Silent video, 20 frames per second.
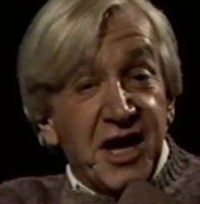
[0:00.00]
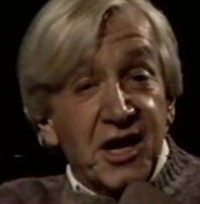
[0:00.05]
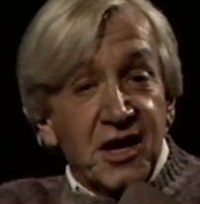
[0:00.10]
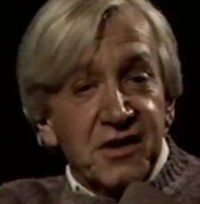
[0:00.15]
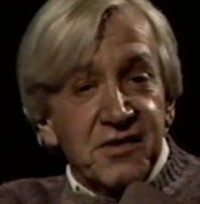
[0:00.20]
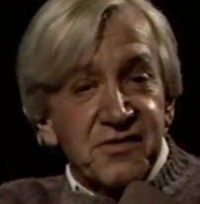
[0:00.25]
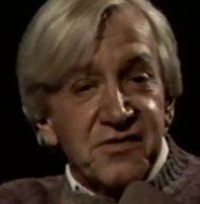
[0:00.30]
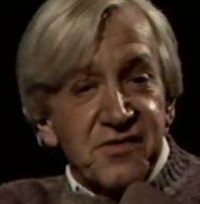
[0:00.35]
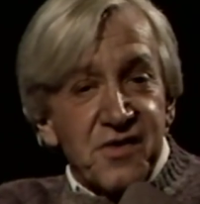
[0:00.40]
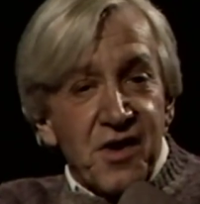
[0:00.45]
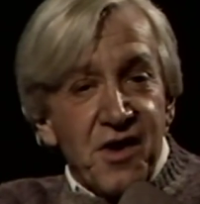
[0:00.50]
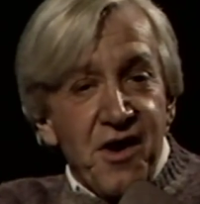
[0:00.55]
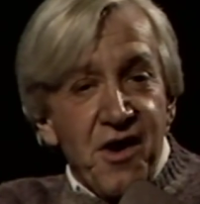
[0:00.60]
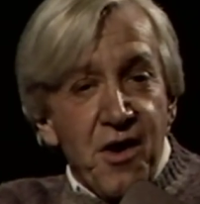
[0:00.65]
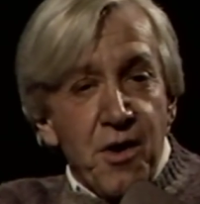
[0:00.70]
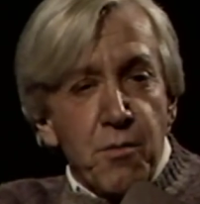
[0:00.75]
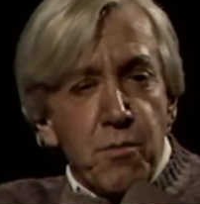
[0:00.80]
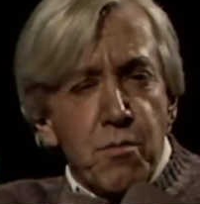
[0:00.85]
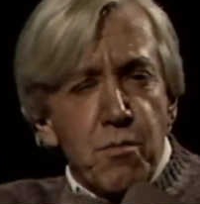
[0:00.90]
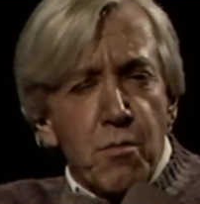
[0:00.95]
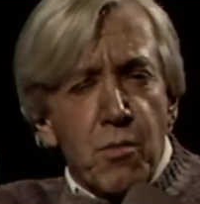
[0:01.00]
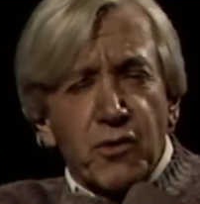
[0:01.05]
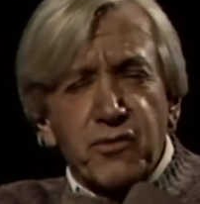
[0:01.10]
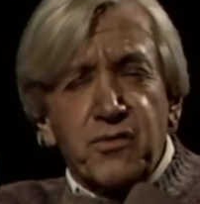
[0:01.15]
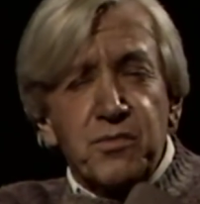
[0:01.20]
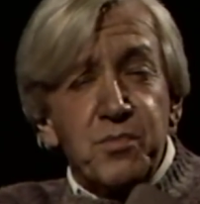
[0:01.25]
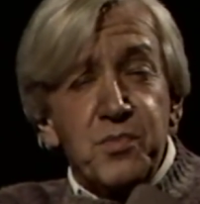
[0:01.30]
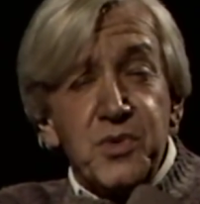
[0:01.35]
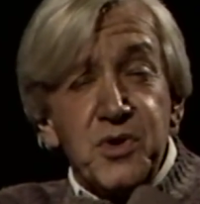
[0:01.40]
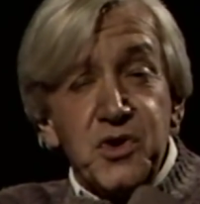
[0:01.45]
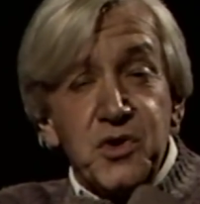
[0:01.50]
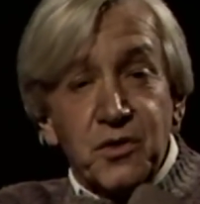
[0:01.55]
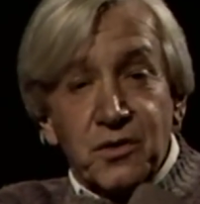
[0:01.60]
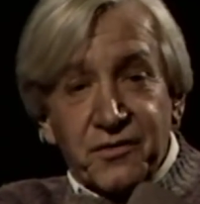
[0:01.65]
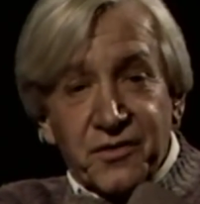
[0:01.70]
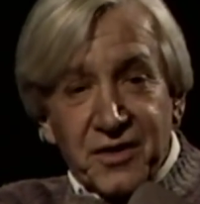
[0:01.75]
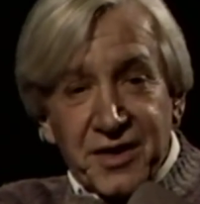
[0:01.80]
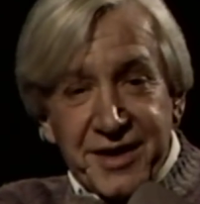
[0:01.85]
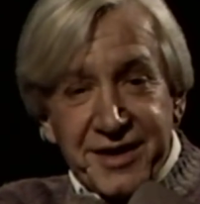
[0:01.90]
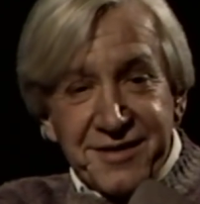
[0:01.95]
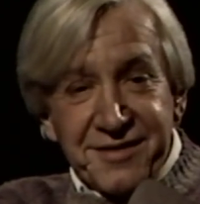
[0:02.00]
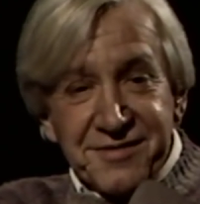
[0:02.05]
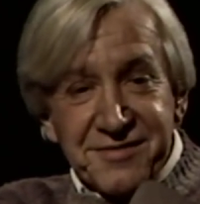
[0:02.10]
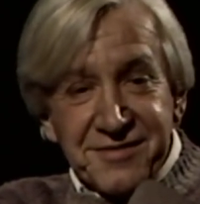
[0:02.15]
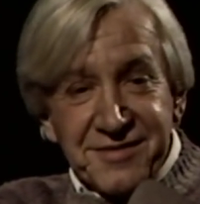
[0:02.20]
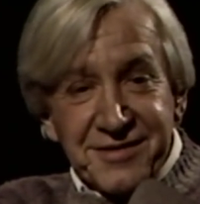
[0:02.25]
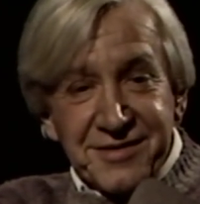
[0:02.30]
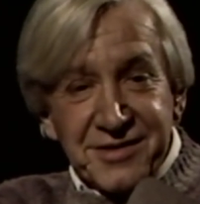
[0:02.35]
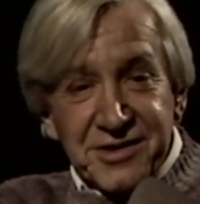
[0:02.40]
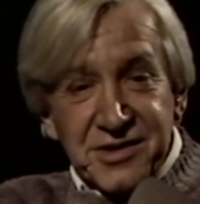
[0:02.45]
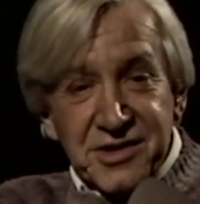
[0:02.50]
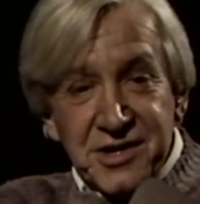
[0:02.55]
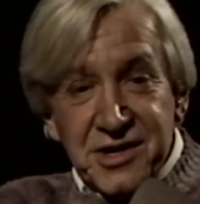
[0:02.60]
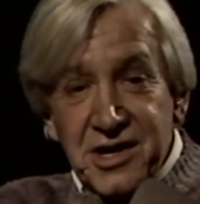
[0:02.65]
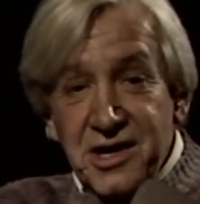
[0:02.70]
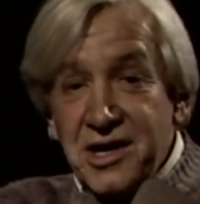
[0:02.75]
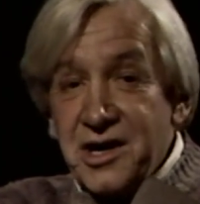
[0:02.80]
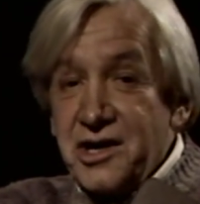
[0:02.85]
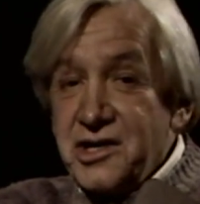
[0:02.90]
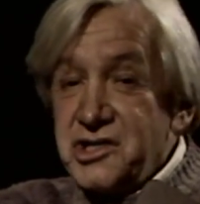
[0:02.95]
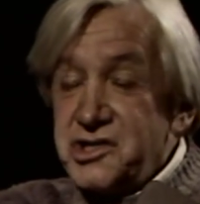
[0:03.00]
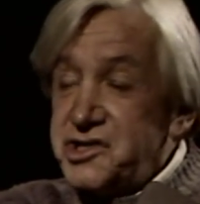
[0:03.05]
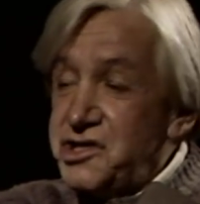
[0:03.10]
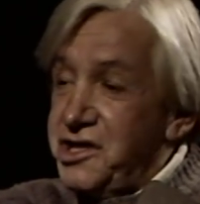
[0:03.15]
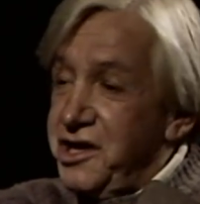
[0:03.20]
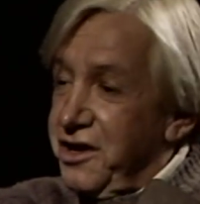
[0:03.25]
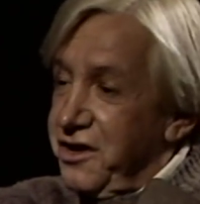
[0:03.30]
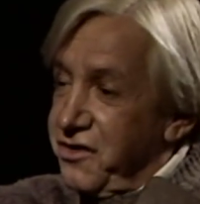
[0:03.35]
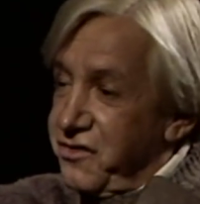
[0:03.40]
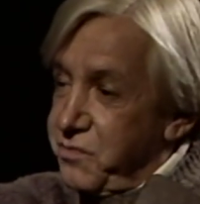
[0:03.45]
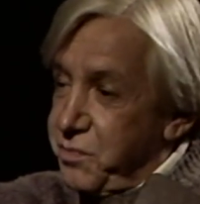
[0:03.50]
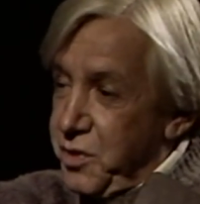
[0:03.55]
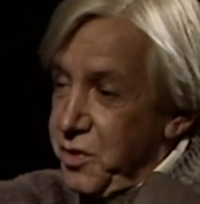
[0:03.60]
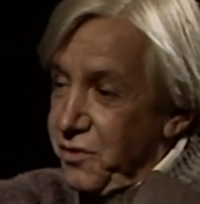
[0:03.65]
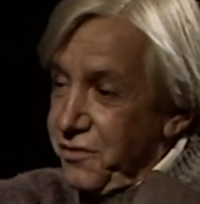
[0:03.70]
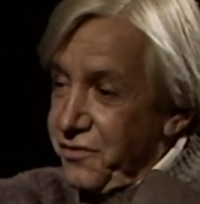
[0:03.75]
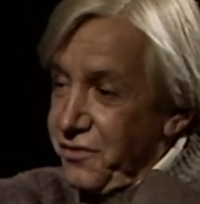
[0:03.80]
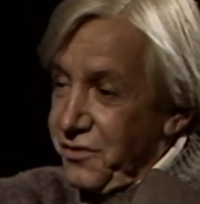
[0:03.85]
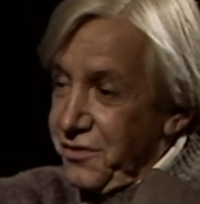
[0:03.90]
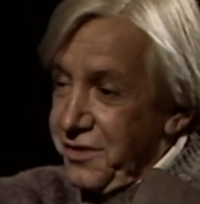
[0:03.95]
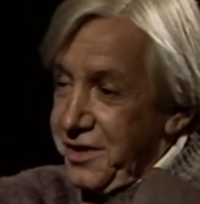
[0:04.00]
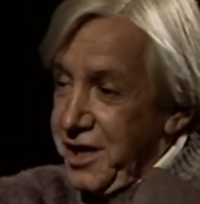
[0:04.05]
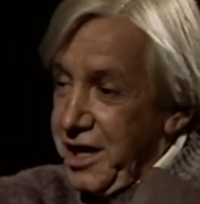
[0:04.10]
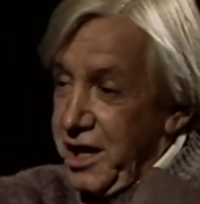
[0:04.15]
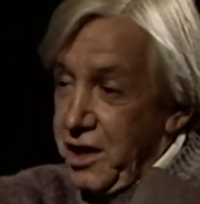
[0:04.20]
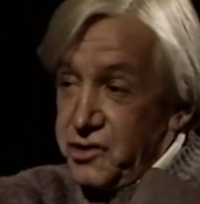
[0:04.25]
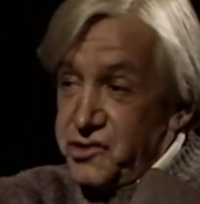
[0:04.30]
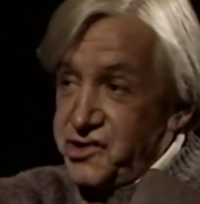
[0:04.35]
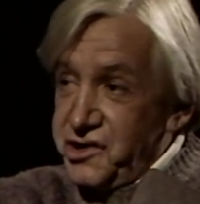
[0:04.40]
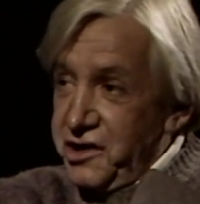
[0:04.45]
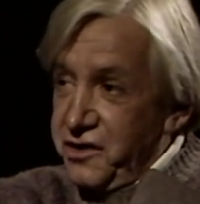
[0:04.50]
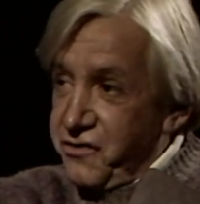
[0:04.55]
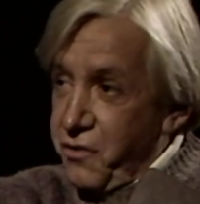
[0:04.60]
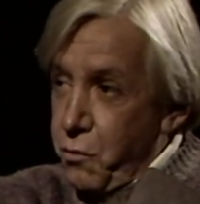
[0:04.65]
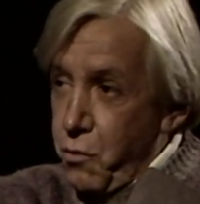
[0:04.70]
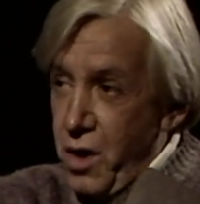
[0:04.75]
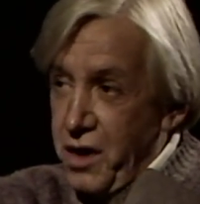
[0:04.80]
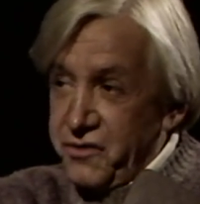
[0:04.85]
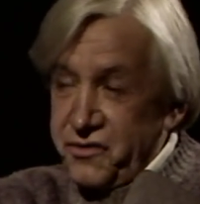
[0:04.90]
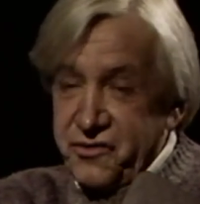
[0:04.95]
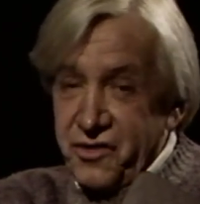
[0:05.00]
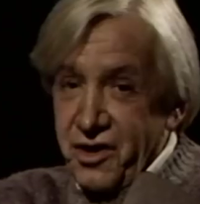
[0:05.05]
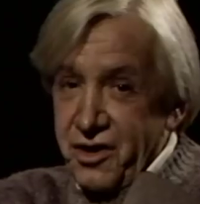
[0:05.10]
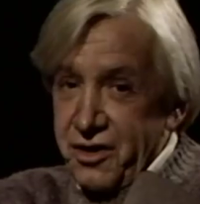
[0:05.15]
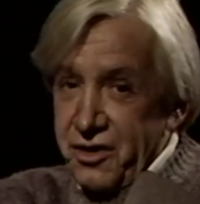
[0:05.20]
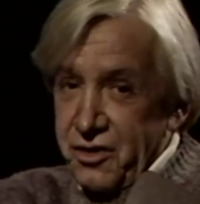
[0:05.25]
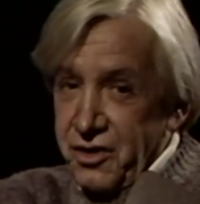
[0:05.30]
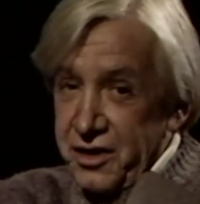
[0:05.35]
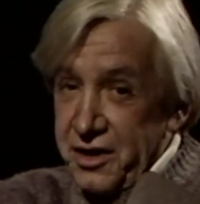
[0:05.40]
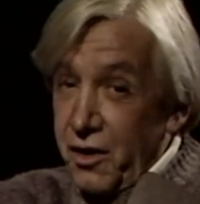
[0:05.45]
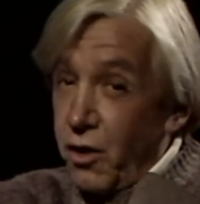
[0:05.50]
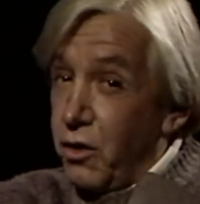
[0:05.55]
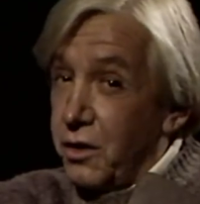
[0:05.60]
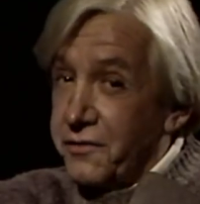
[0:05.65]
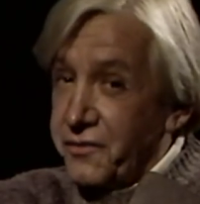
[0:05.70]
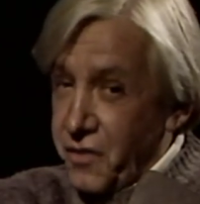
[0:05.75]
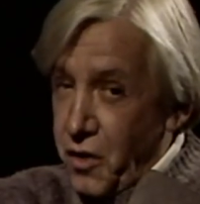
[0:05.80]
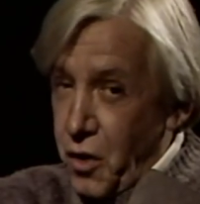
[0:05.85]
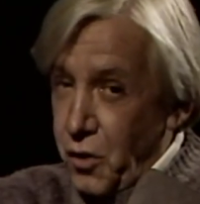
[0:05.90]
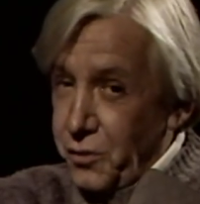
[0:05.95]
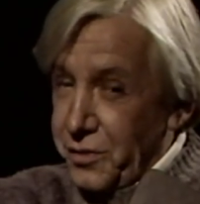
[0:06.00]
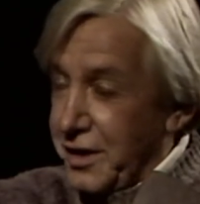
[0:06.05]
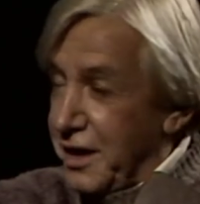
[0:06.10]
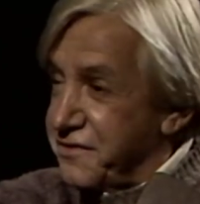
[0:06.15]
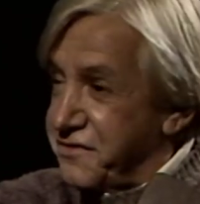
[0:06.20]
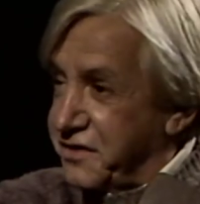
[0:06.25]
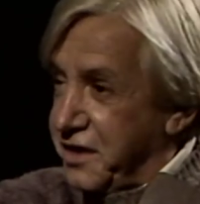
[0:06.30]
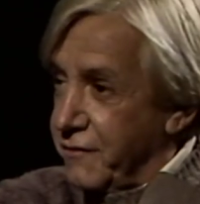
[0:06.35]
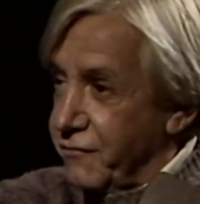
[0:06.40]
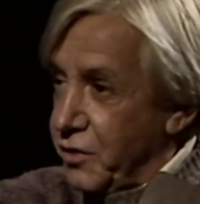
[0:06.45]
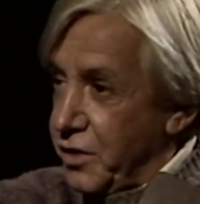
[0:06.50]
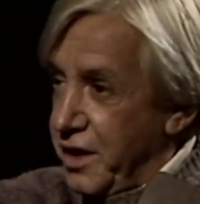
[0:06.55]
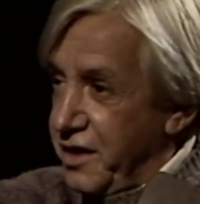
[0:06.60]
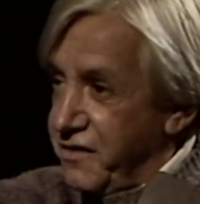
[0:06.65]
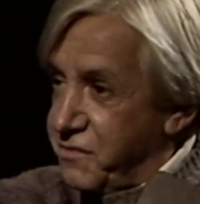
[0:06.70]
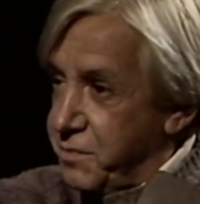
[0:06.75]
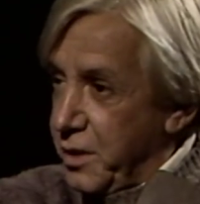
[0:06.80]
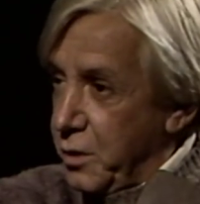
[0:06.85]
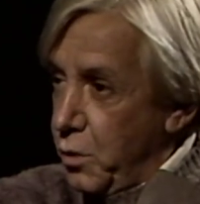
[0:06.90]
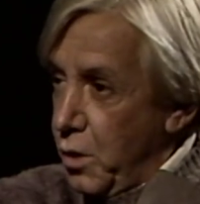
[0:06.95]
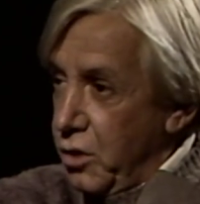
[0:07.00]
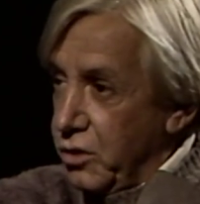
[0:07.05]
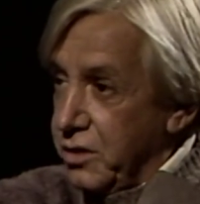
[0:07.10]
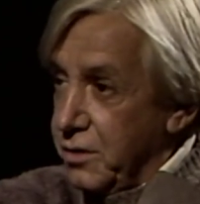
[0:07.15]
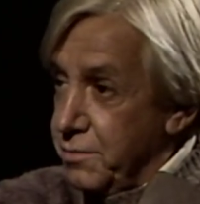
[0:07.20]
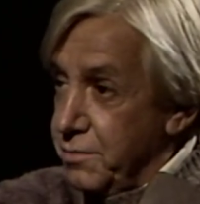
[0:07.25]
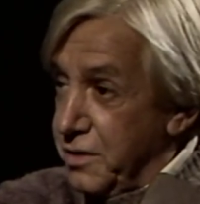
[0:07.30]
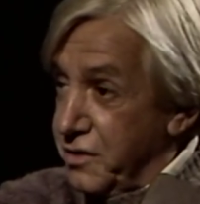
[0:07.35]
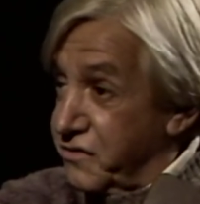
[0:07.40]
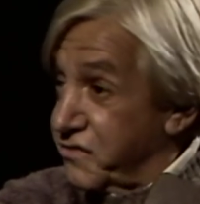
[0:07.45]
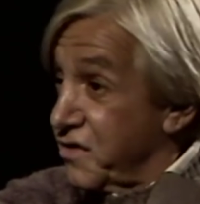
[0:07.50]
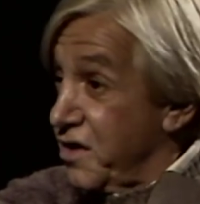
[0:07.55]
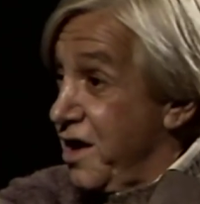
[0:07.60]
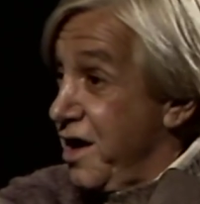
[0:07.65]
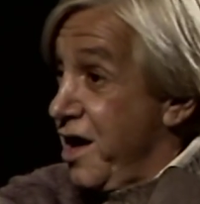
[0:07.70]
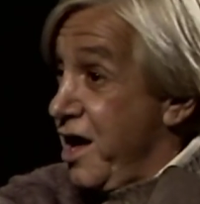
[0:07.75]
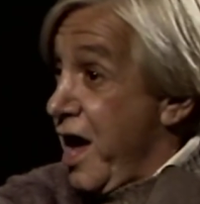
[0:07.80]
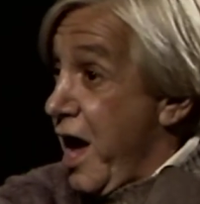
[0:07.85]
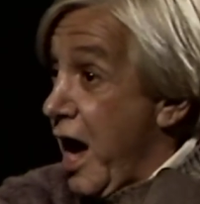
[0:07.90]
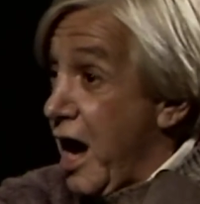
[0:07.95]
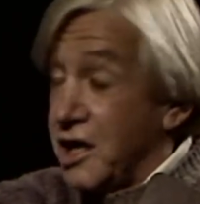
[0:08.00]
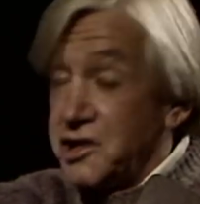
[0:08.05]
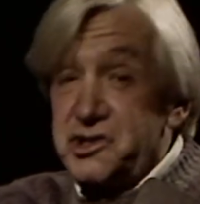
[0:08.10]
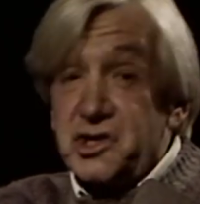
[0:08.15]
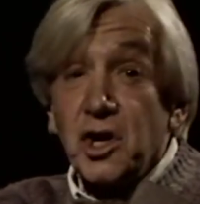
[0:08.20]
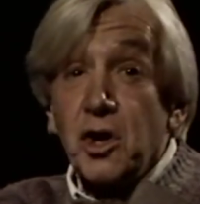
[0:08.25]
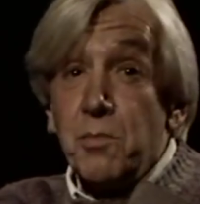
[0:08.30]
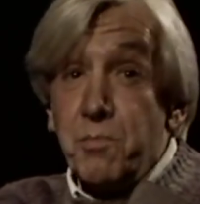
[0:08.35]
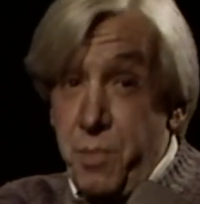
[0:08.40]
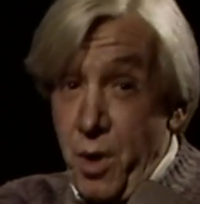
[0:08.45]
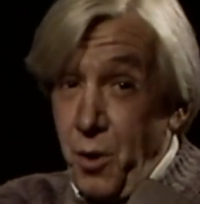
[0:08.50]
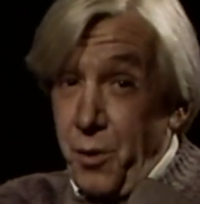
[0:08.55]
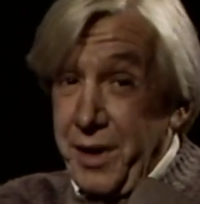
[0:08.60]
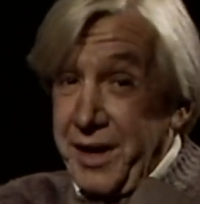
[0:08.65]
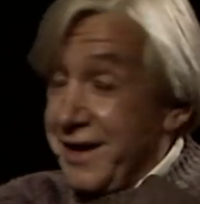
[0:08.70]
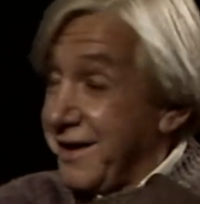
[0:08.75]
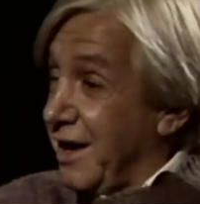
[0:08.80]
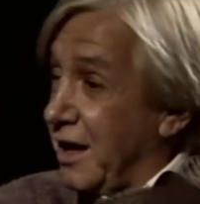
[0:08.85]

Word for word: England's most beautiful ladies. She is beautiful, and she is a rock star all of her own. Let's give her a nice big welcome, Miss Angela Bowie.